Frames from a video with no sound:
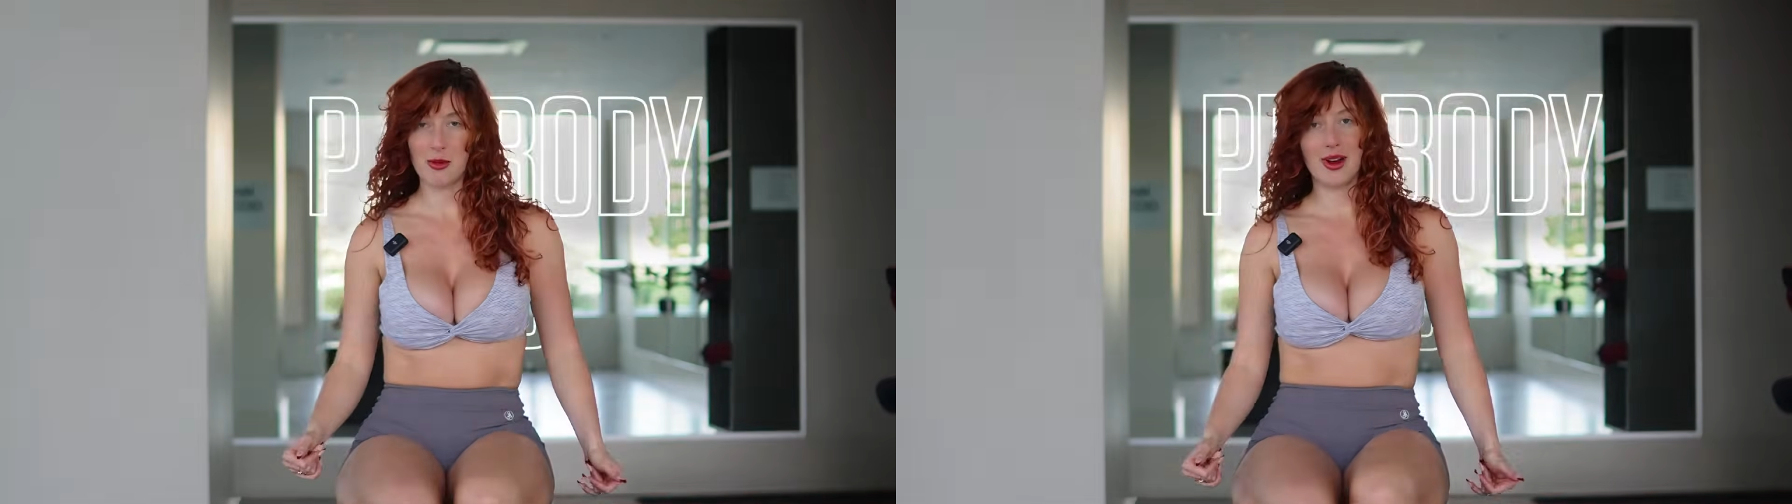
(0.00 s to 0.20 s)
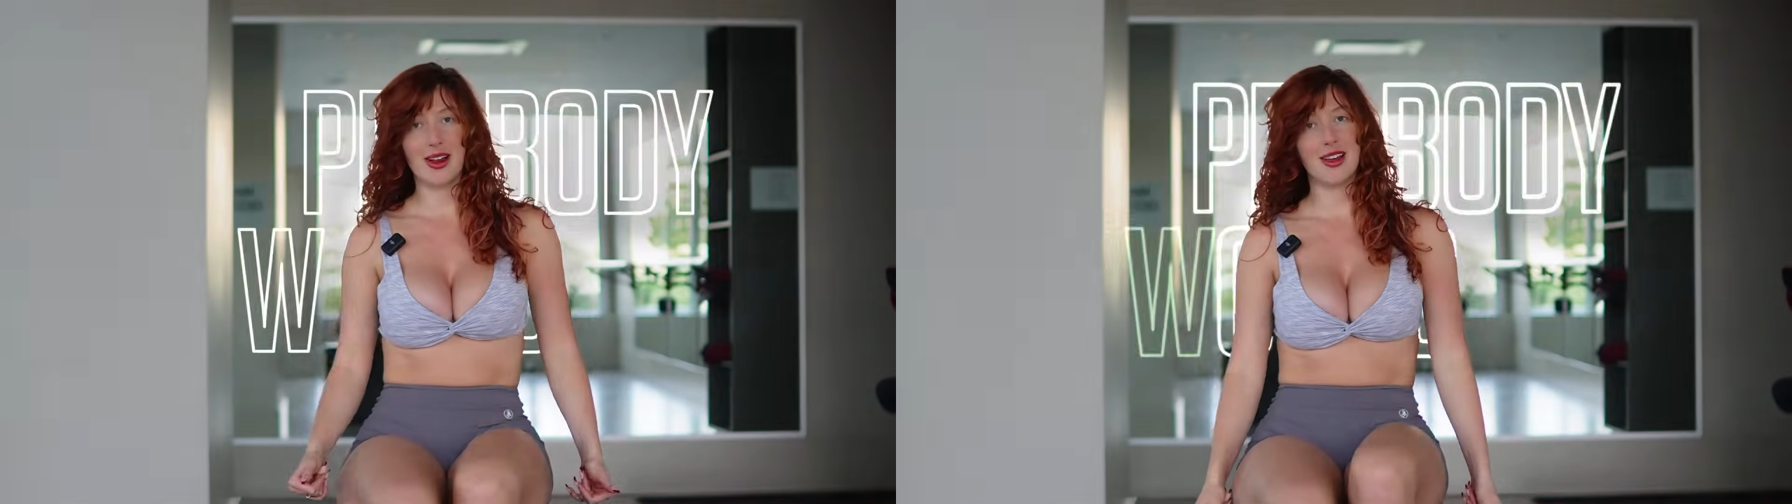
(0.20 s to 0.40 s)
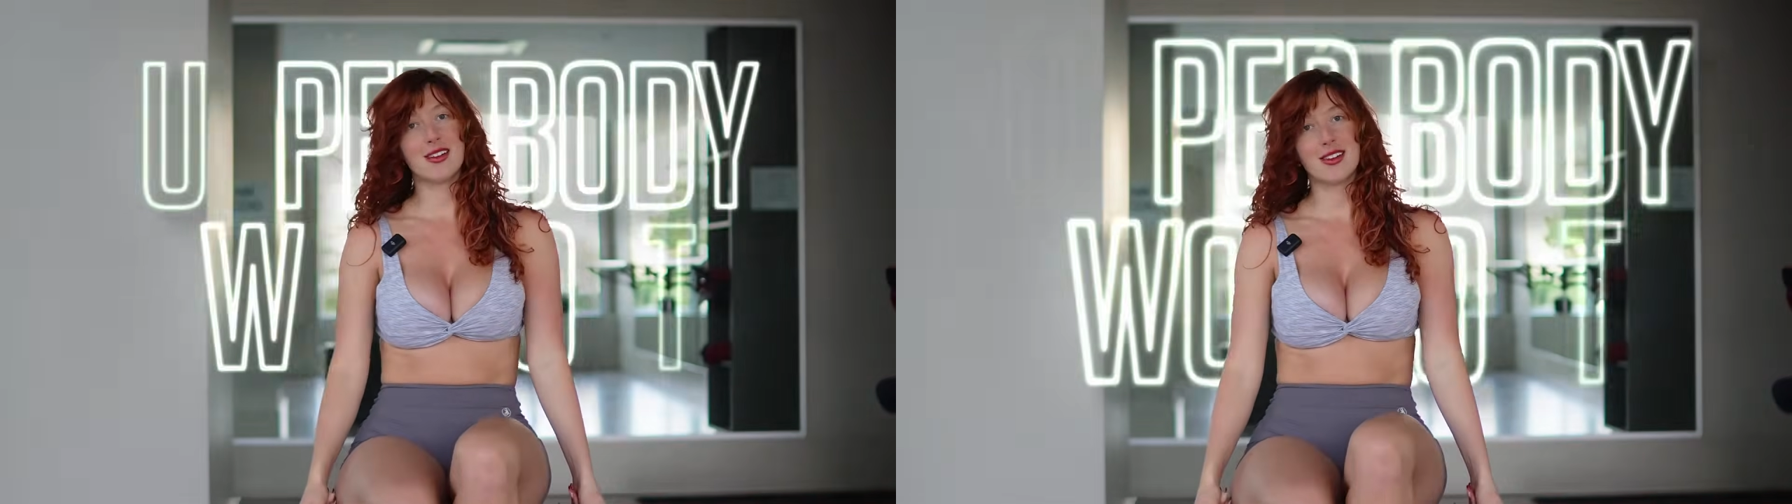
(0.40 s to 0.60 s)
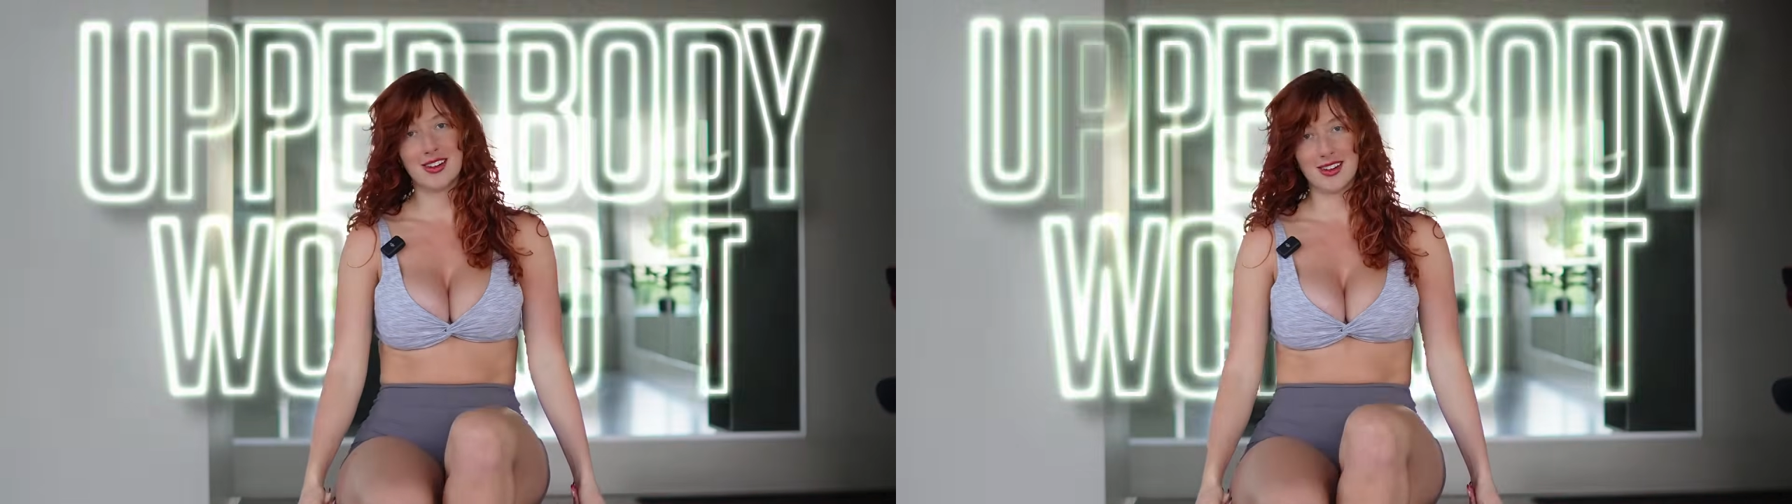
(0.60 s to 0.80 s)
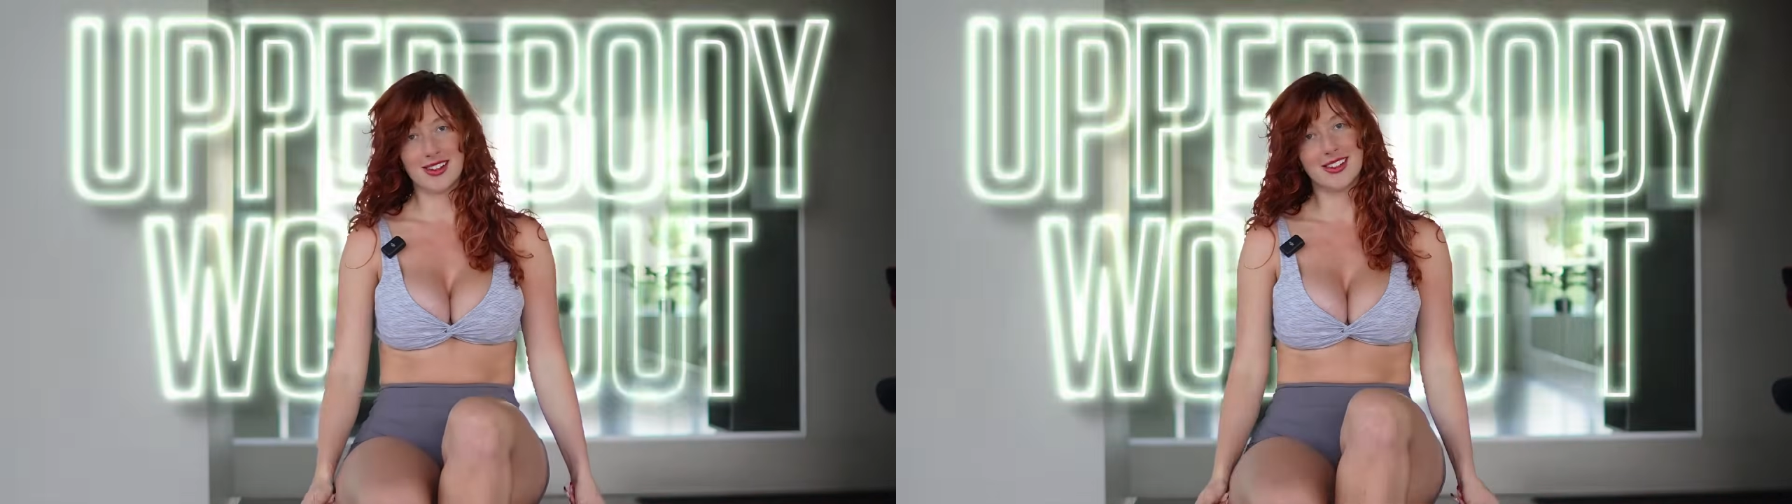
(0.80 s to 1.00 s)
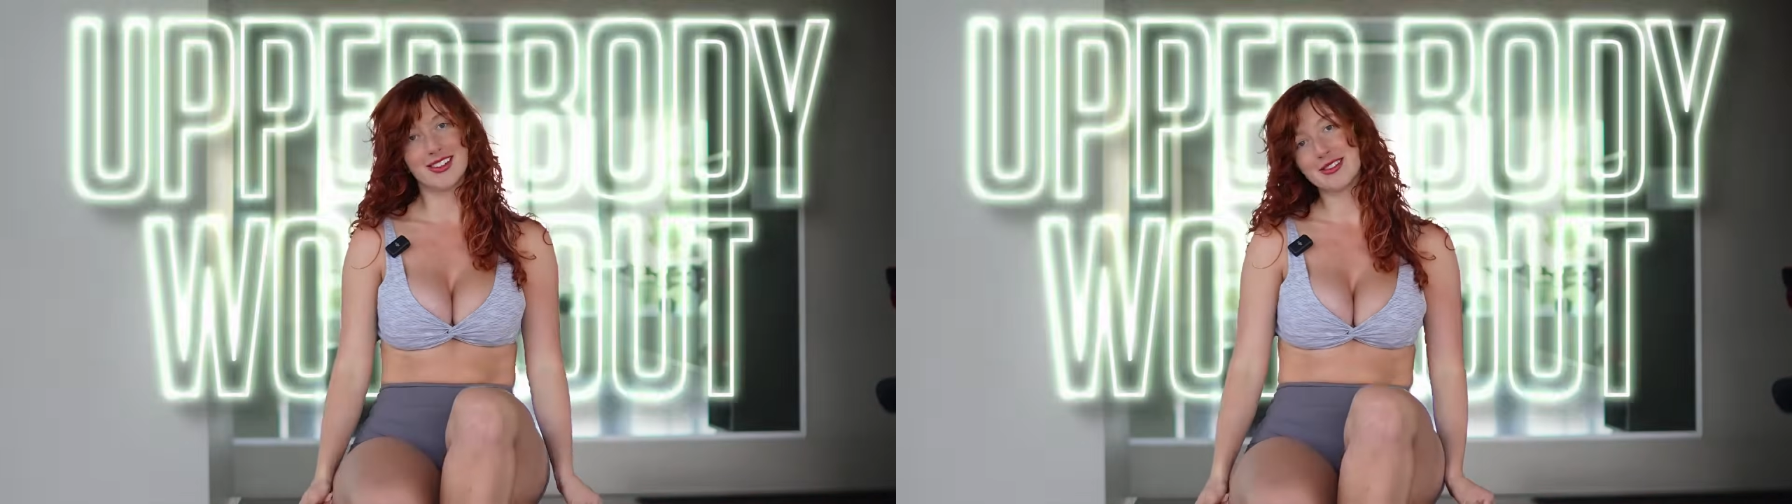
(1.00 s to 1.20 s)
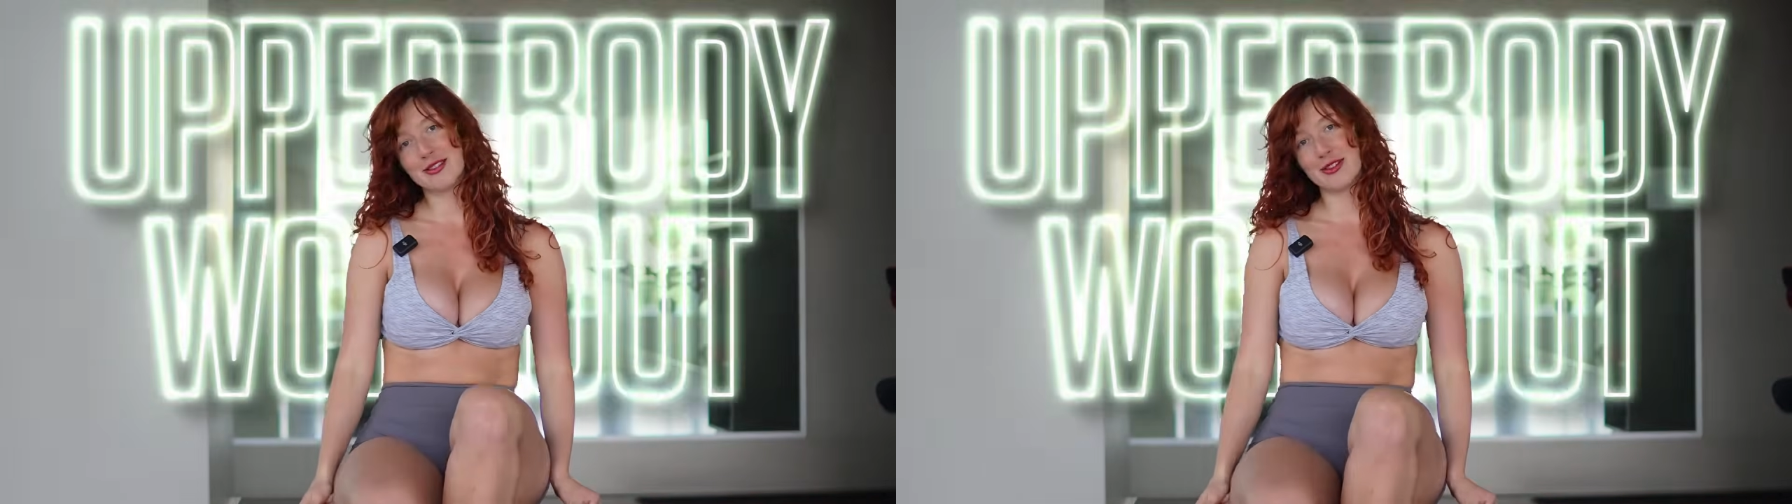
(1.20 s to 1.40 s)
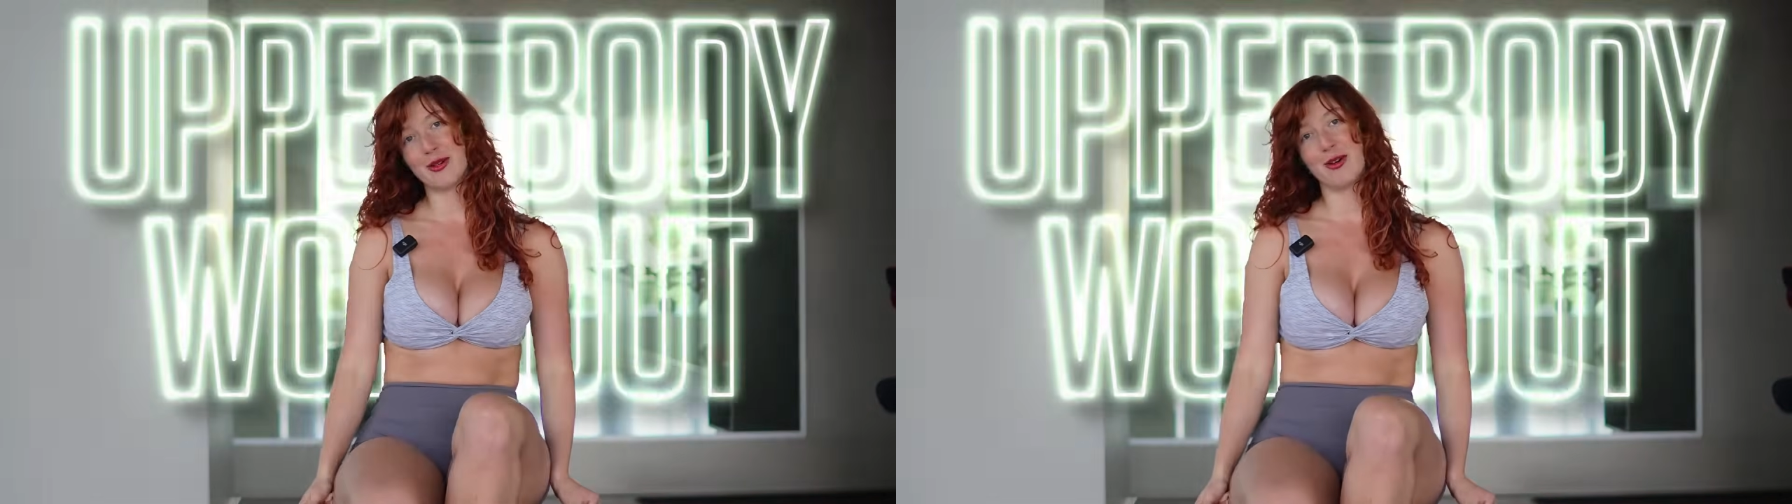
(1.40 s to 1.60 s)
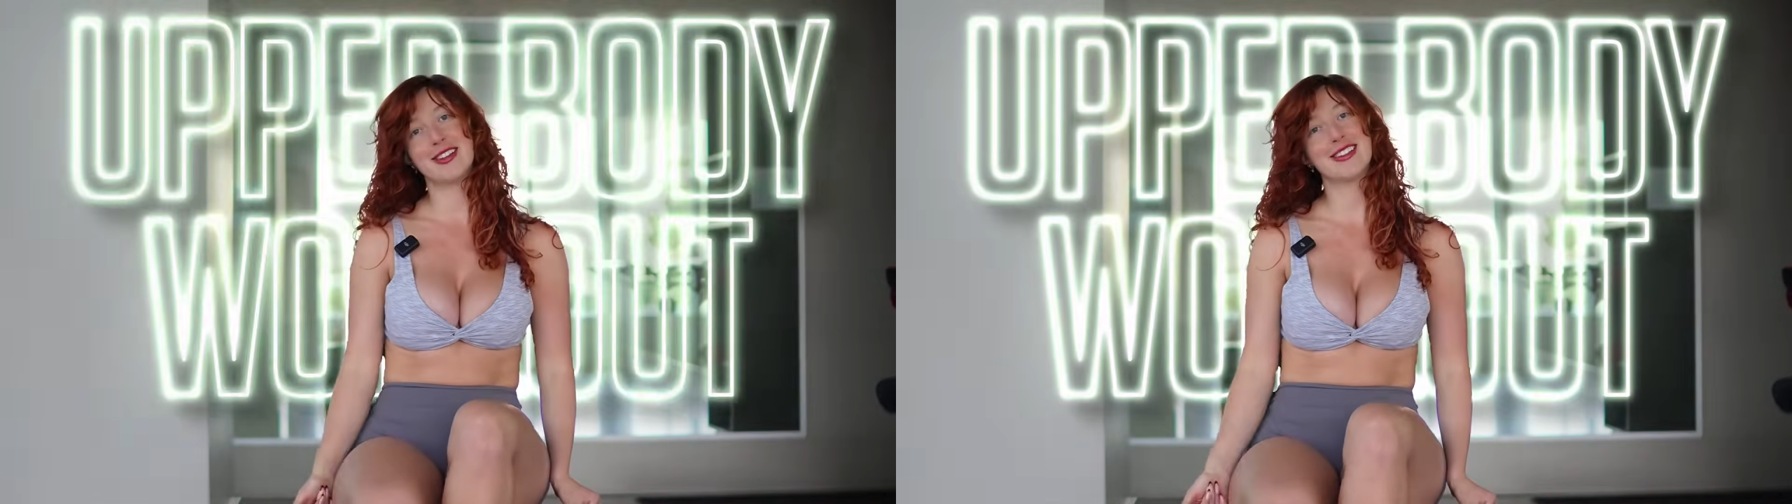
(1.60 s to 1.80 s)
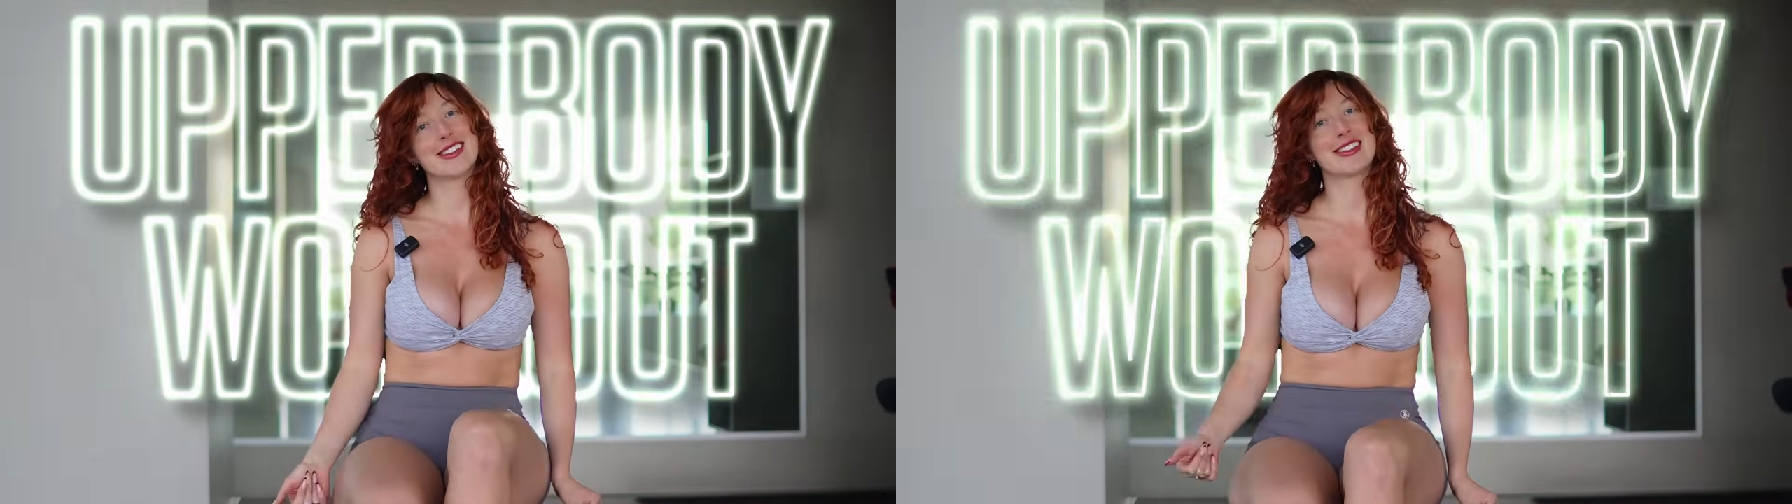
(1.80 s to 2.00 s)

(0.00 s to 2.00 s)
body for once.